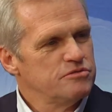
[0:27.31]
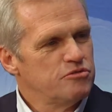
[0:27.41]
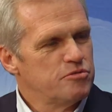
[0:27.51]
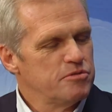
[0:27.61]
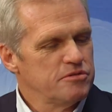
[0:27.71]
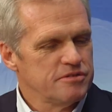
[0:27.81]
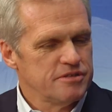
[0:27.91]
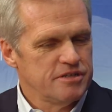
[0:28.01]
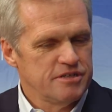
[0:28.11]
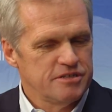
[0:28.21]

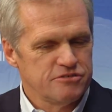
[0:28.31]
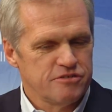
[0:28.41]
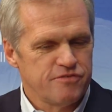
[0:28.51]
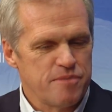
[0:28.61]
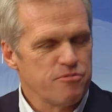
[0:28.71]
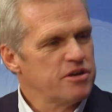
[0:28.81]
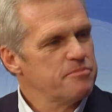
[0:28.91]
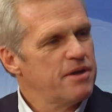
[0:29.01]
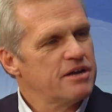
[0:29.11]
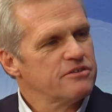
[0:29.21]
normal sort of
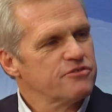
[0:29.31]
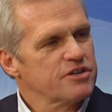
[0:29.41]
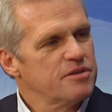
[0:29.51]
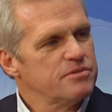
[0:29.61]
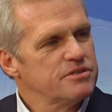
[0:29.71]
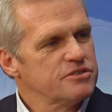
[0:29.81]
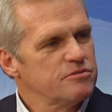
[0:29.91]
operating patterns for companies.